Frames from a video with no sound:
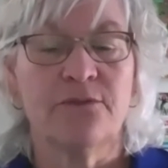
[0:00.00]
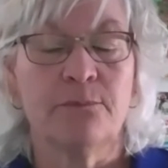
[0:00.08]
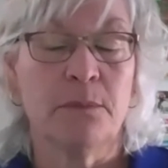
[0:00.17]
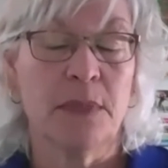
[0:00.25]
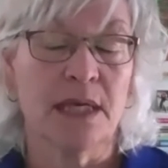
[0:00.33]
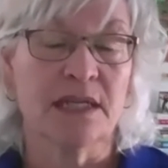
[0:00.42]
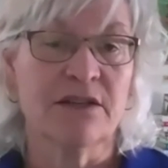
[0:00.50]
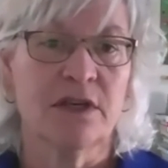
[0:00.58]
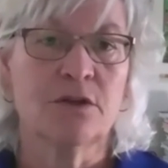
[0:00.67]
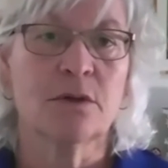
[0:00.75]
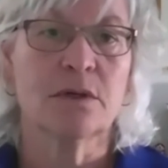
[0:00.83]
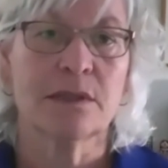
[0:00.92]

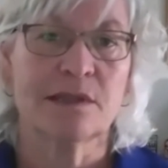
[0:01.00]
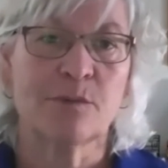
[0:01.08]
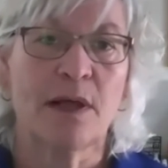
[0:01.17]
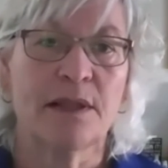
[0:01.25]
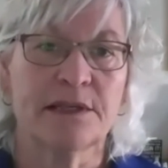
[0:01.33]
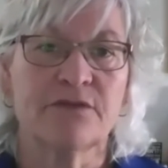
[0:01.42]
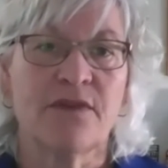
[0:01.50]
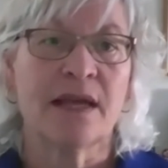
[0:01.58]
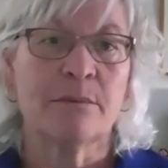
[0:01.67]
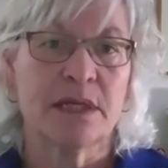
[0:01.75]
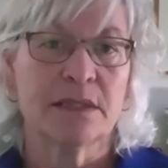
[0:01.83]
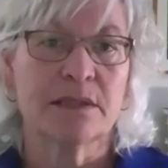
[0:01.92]
individuals as well as
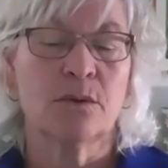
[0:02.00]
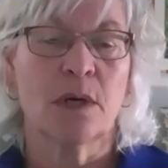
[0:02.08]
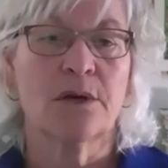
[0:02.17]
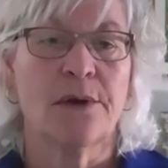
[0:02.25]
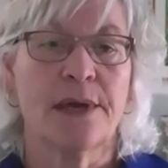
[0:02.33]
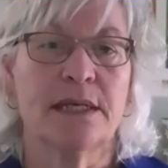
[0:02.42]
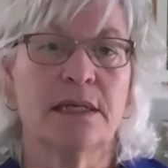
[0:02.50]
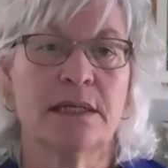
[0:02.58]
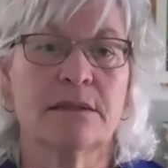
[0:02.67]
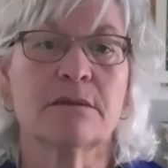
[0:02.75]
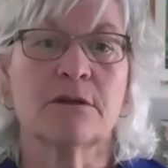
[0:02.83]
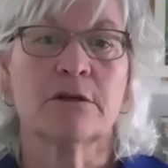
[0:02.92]
families who are going to
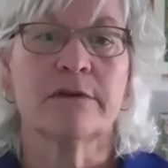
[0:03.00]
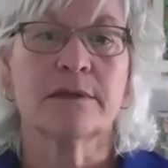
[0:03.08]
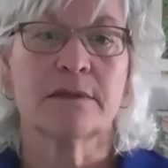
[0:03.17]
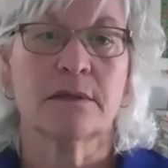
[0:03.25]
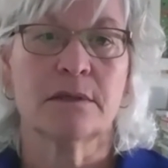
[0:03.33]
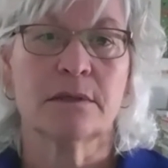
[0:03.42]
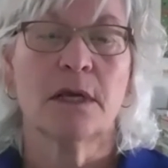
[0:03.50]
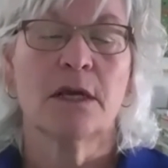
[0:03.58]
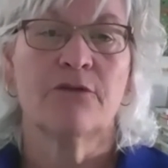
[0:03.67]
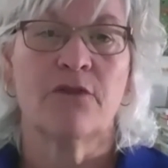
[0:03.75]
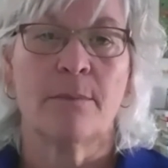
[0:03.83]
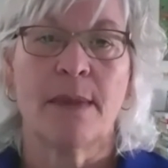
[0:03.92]
need services
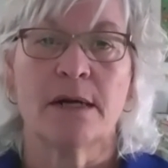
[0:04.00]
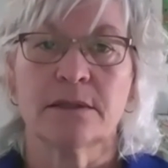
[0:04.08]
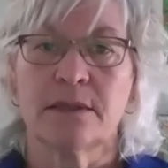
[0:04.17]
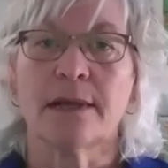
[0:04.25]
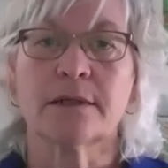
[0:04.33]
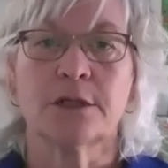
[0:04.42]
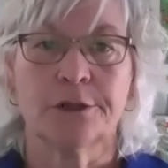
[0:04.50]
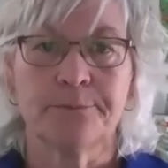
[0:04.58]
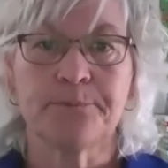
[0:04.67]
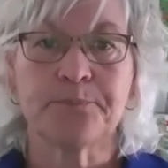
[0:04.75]
from our sector.